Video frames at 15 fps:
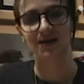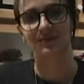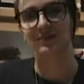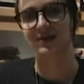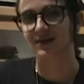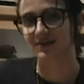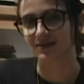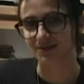like
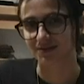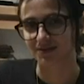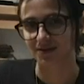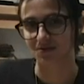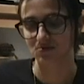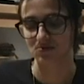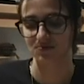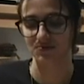plates in
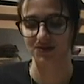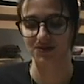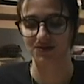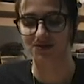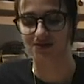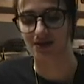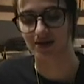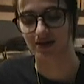general
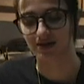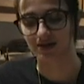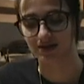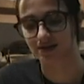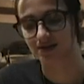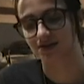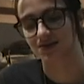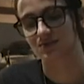because I like
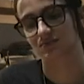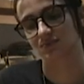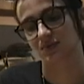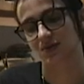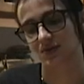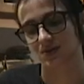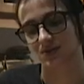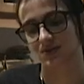cleaning them.
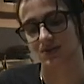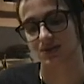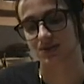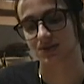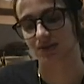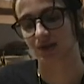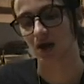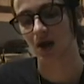They're nice and
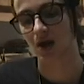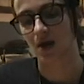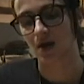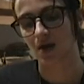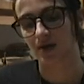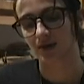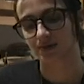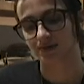easy,
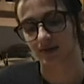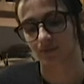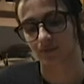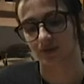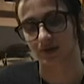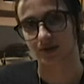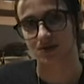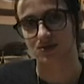except when